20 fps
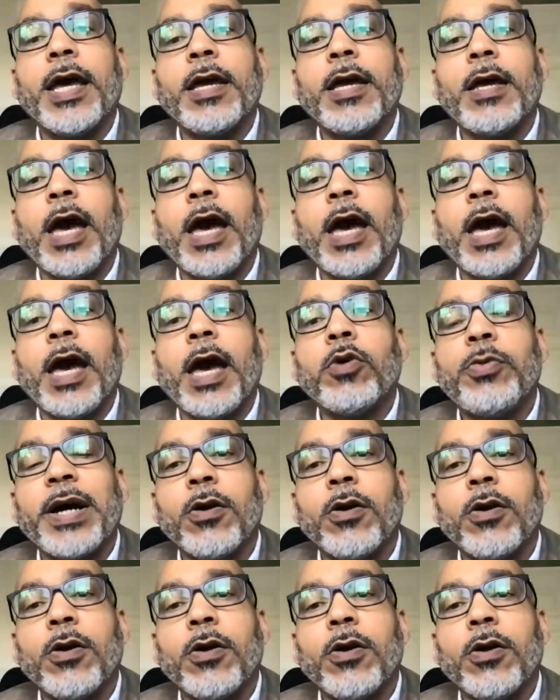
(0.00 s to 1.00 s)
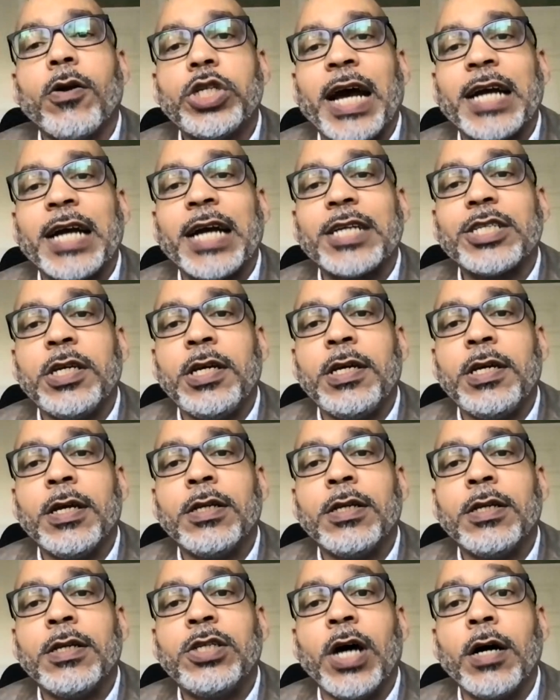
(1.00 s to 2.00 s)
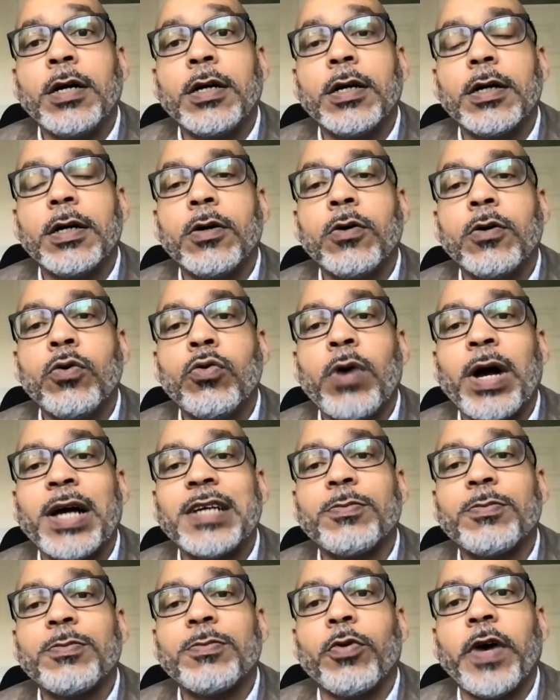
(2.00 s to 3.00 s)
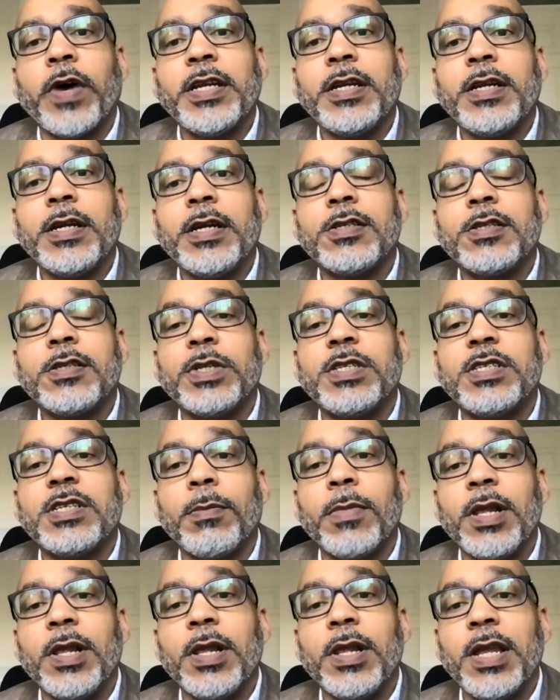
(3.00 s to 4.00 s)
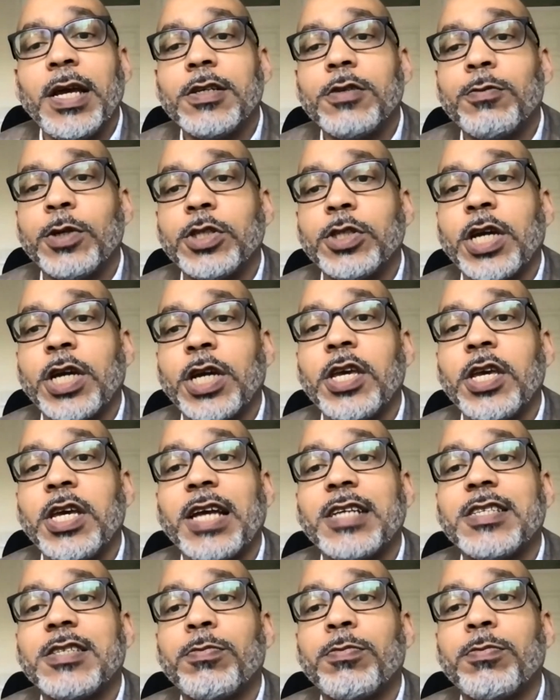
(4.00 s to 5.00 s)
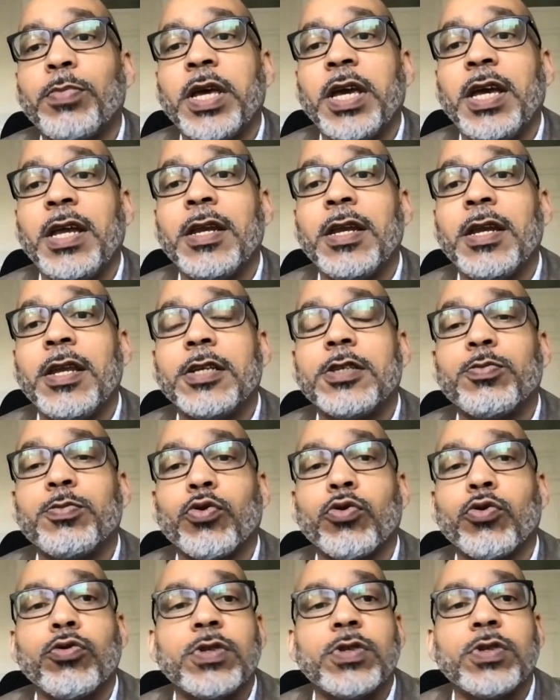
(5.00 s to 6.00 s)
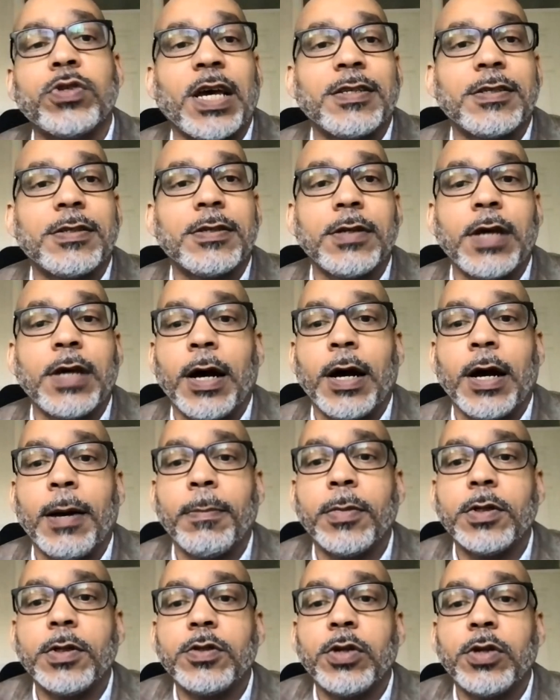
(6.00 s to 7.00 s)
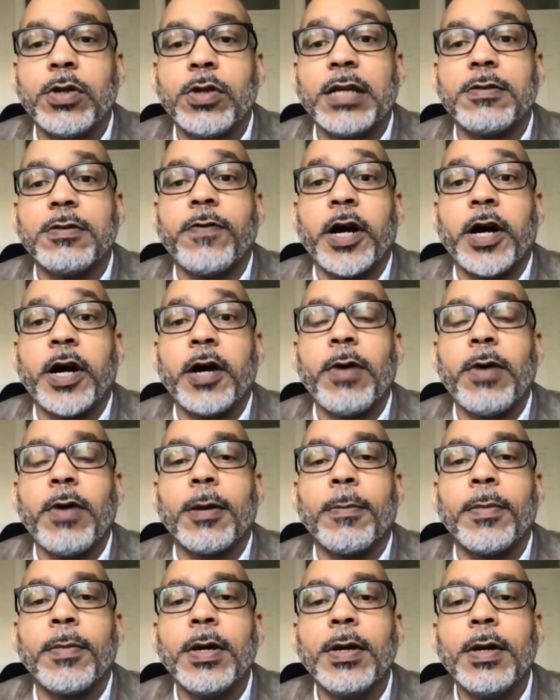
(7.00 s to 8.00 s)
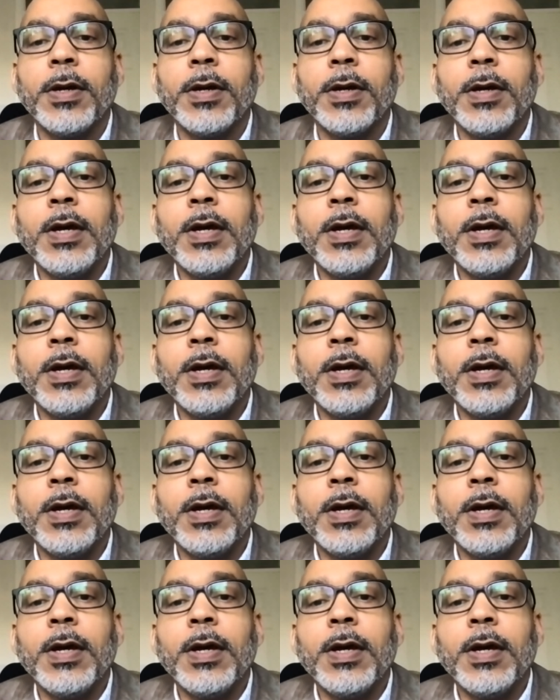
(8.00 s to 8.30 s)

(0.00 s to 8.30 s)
and I want to acknowledge actually Doug, who has provided us with some links which I think explain this process. So that's very welcome.